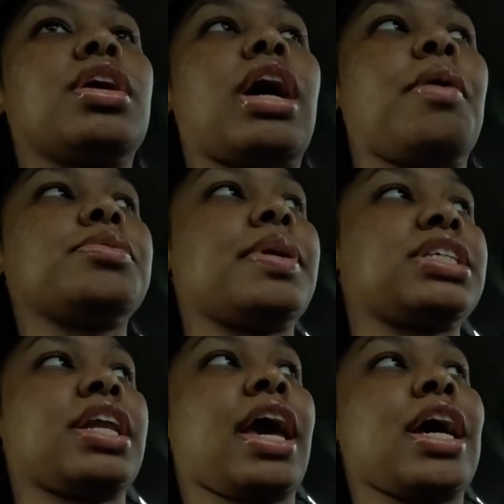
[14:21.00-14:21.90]
I was about
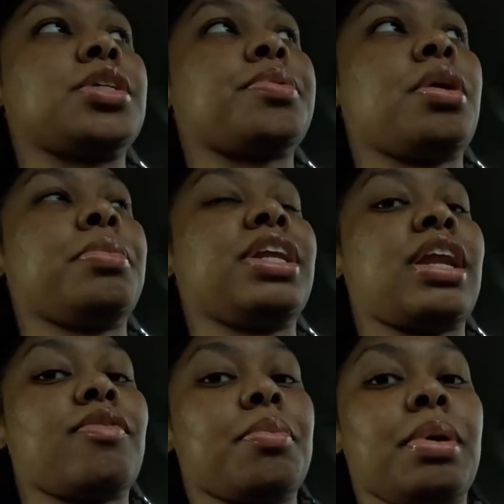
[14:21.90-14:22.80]
to get a hash brown, but
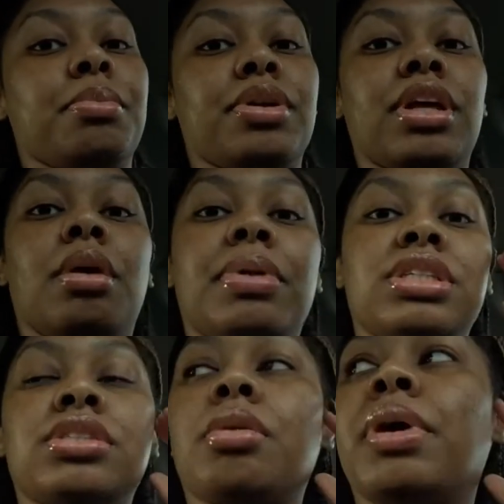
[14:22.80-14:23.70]
then I remembered that I'm about
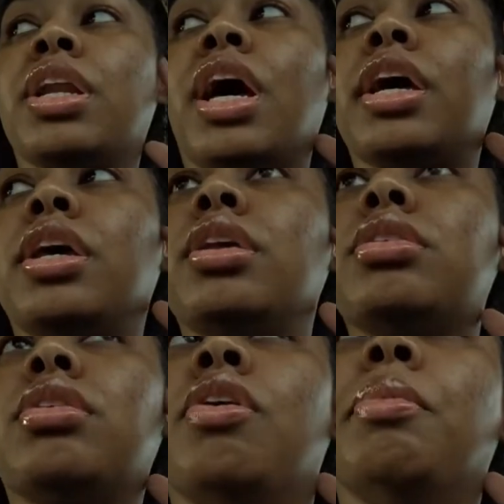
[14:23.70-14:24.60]
to start my diet on